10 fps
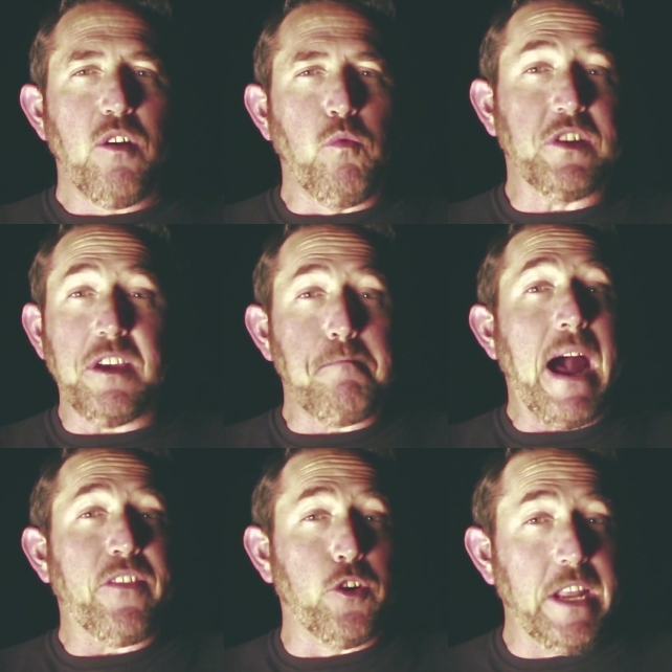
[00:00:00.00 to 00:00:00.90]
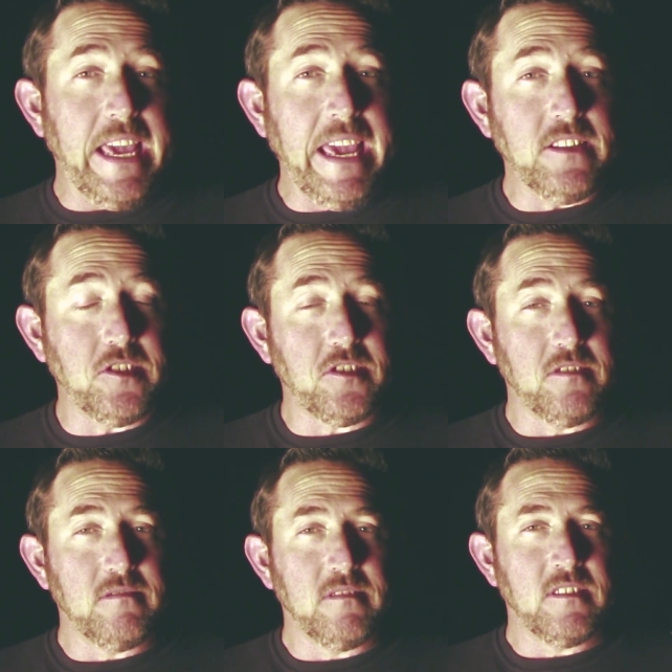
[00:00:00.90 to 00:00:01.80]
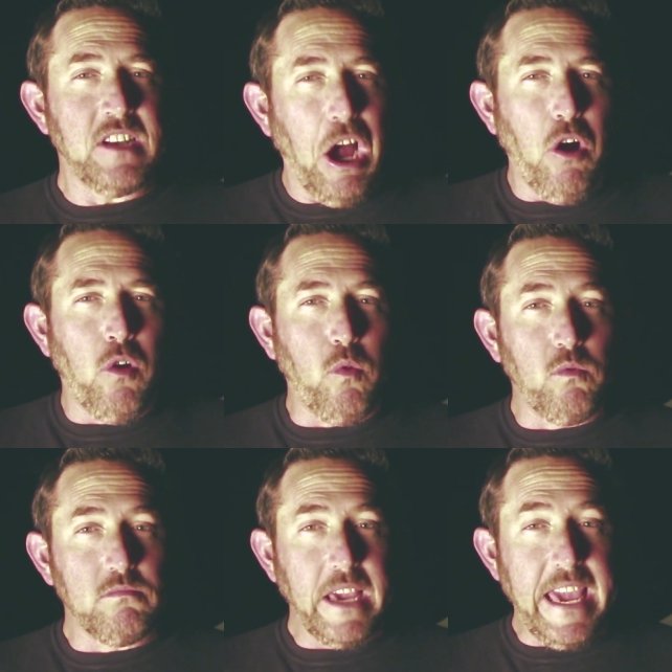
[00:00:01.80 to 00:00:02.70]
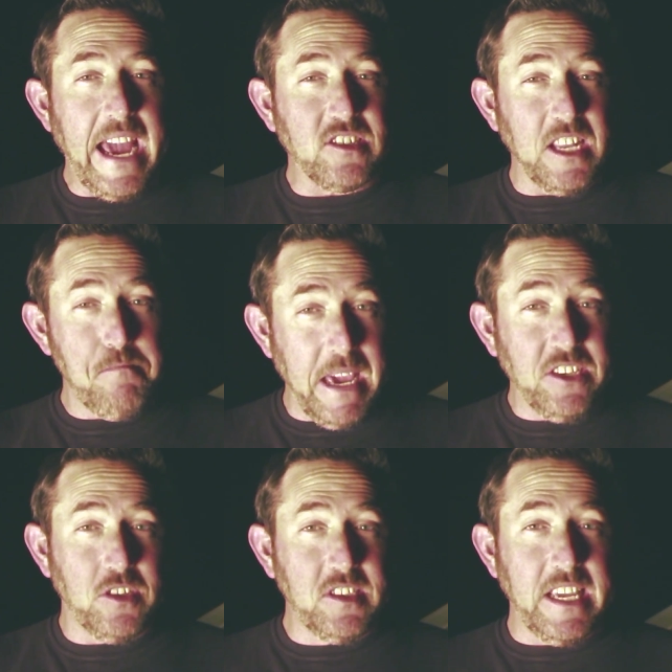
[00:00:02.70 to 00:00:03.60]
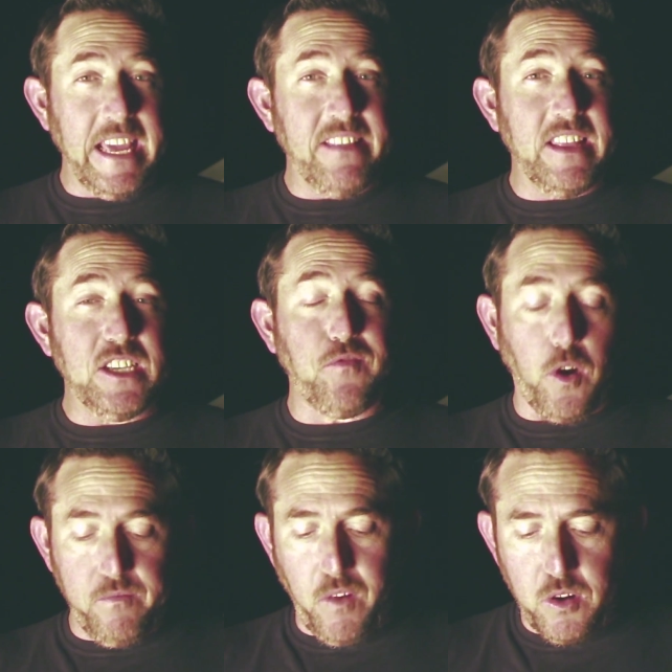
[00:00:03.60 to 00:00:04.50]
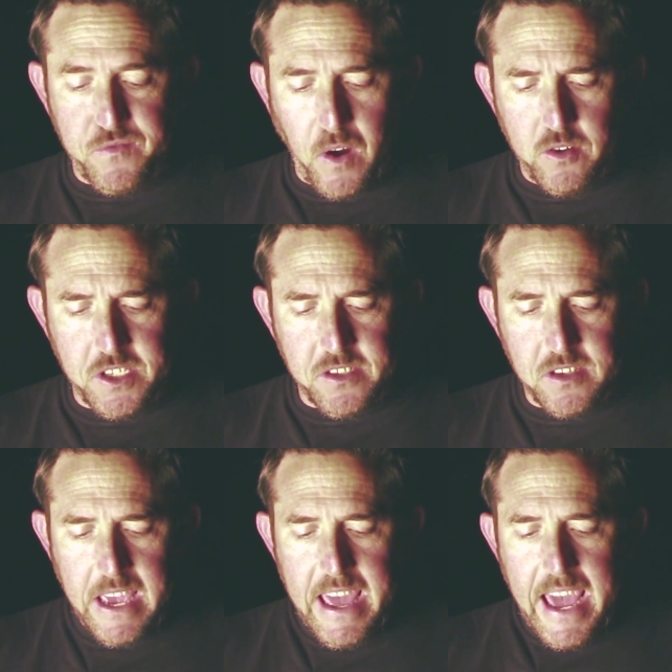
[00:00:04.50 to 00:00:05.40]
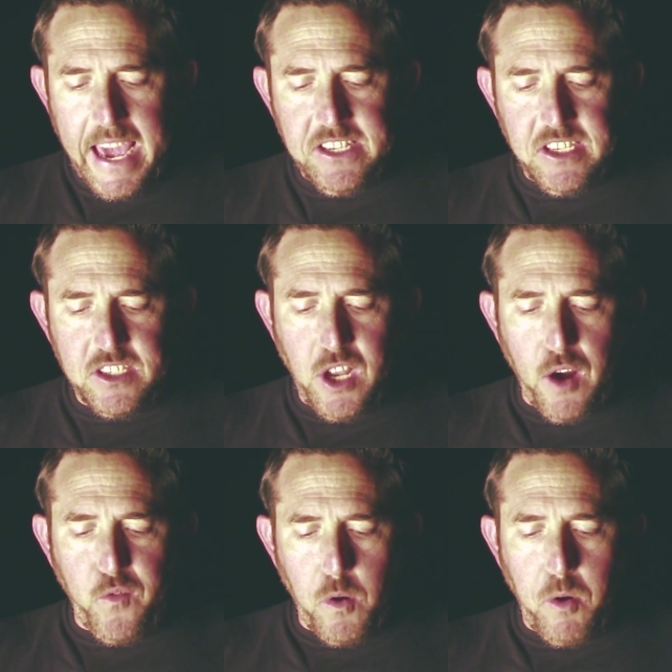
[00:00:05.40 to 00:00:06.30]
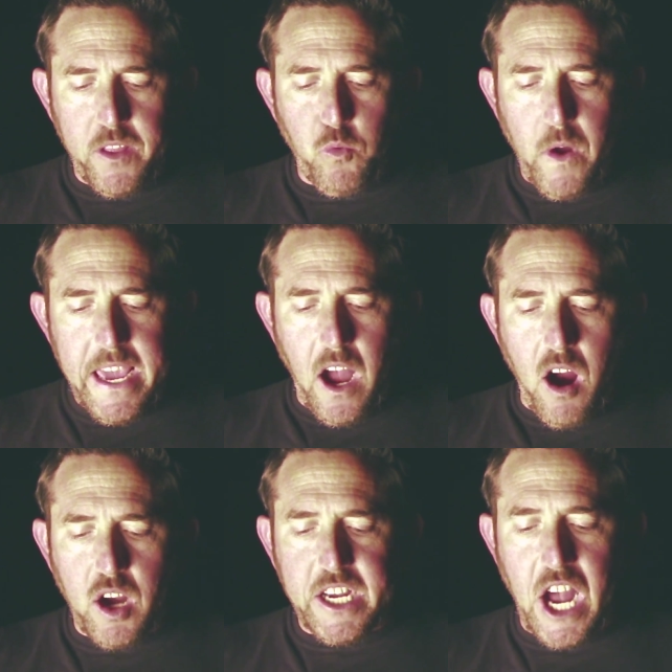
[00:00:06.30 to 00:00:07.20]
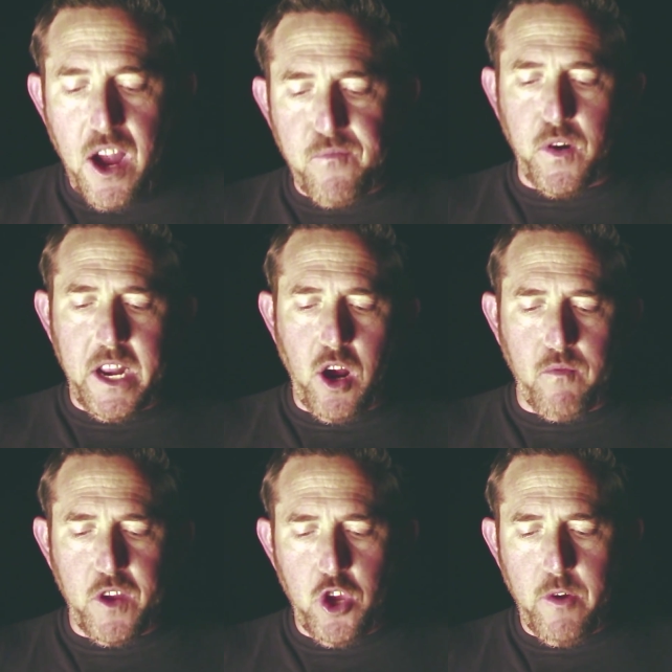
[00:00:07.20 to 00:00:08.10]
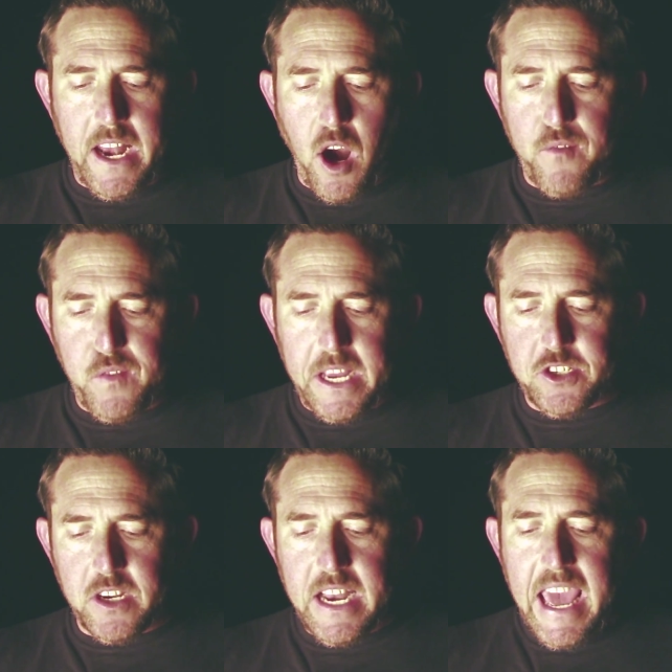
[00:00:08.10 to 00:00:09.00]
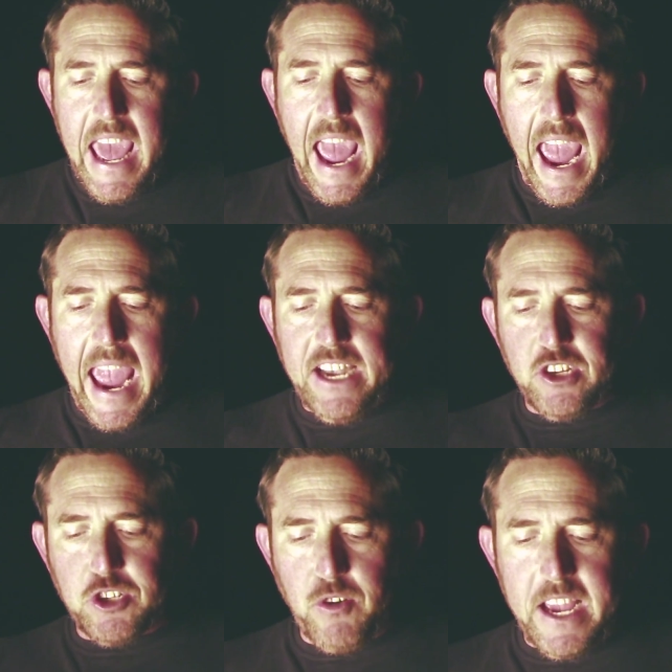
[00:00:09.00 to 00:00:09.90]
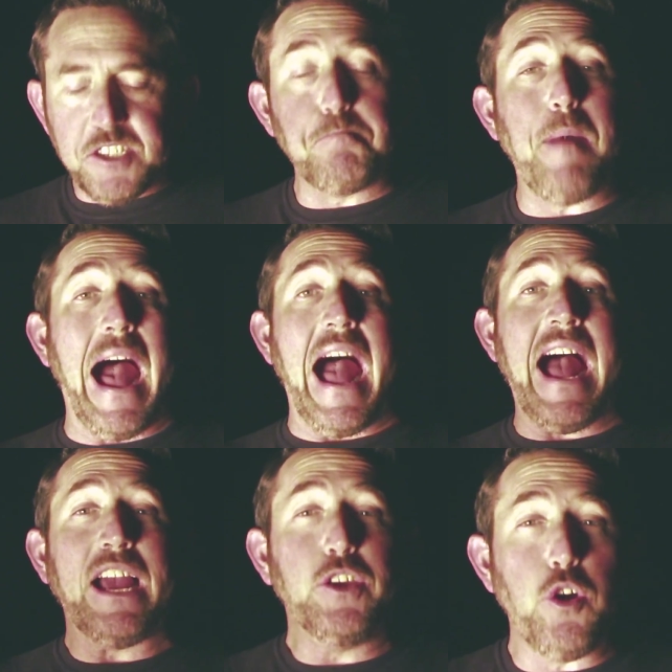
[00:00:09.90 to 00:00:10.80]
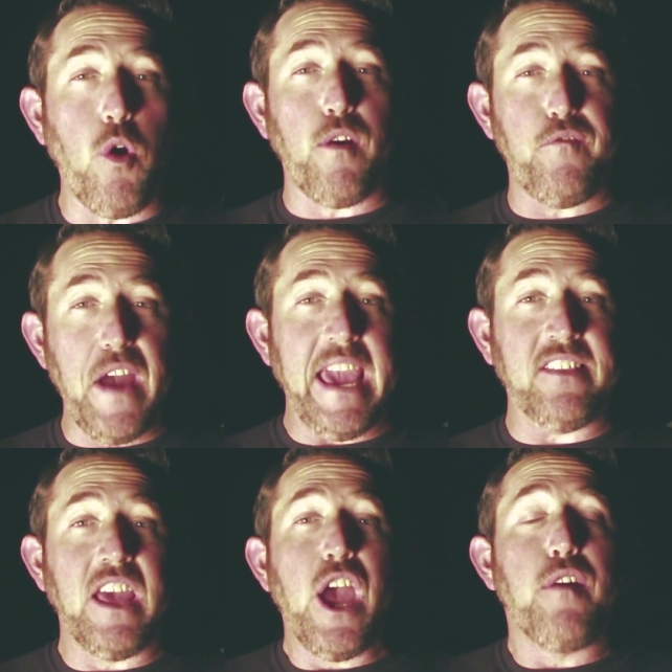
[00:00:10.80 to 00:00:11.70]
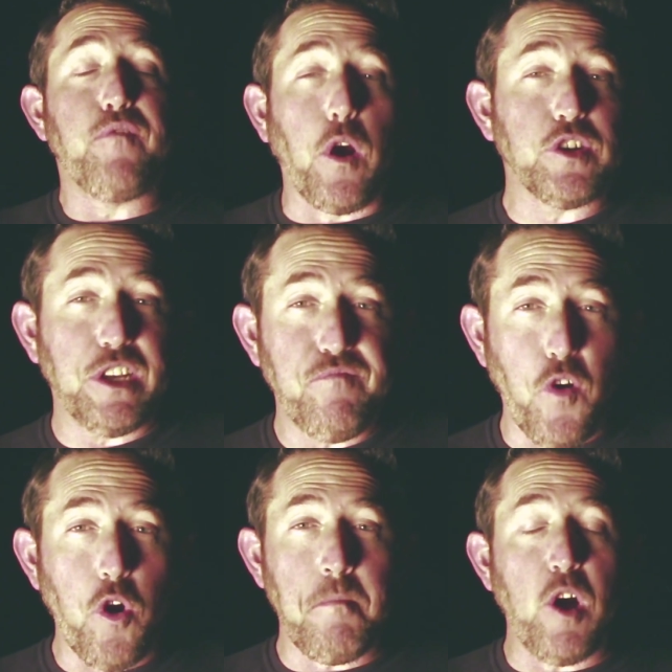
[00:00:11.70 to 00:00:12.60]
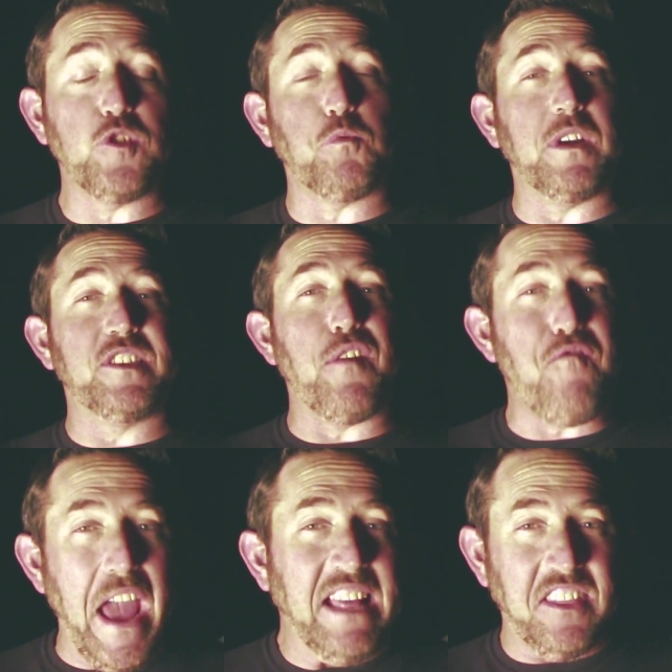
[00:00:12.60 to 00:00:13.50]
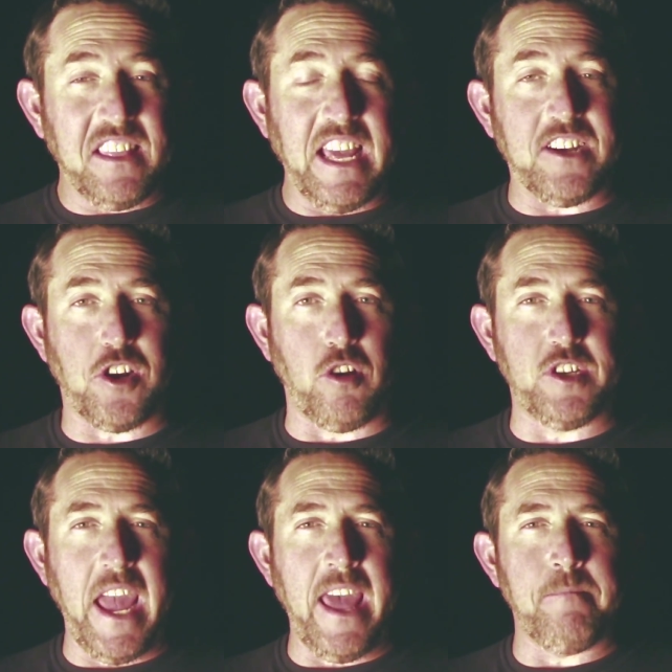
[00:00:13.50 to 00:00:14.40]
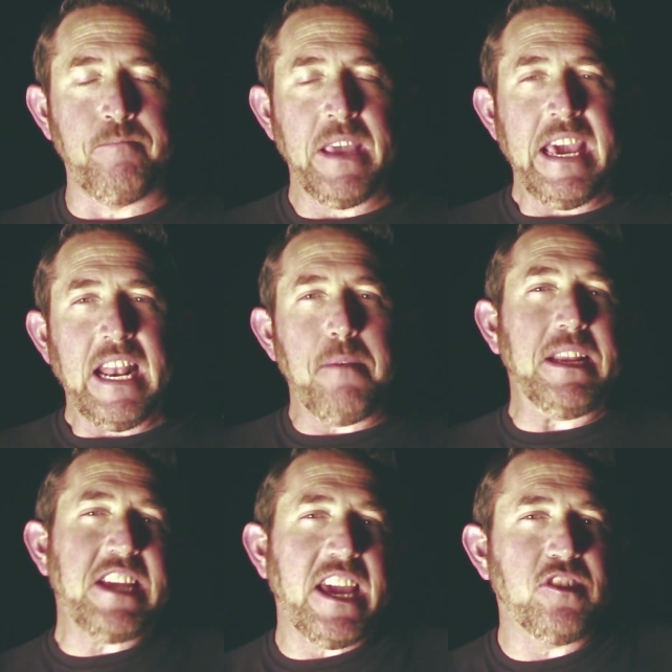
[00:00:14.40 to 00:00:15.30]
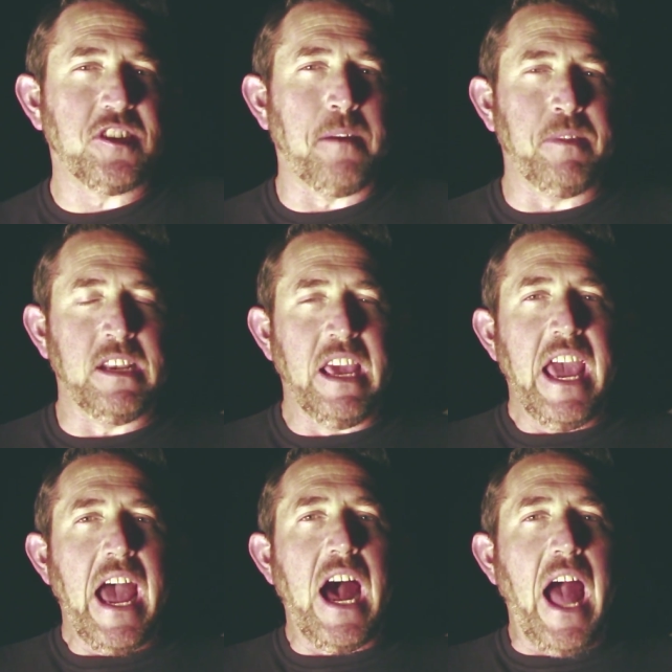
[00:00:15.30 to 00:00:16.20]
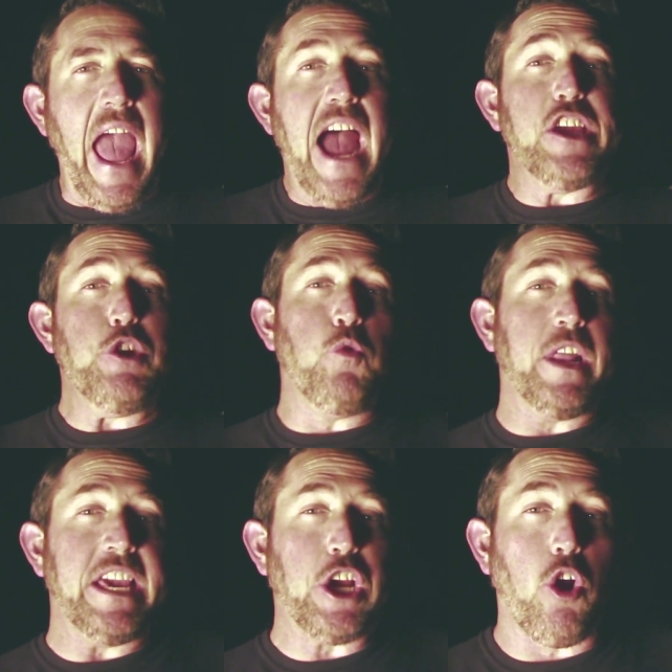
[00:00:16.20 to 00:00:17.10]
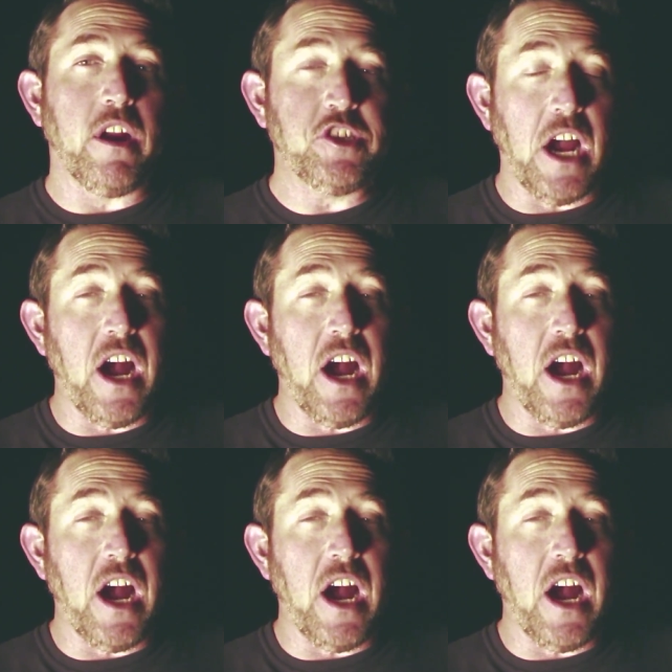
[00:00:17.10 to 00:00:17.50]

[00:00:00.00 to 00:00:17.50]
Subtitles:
Was it by their deeds? No. He actually mentions it in these first verses. He says, therefore, brethren, we are comforted over you in our affliction and distress by your faith. First and foremost was the faith that that church had. Let me tell you something. How you want to encourage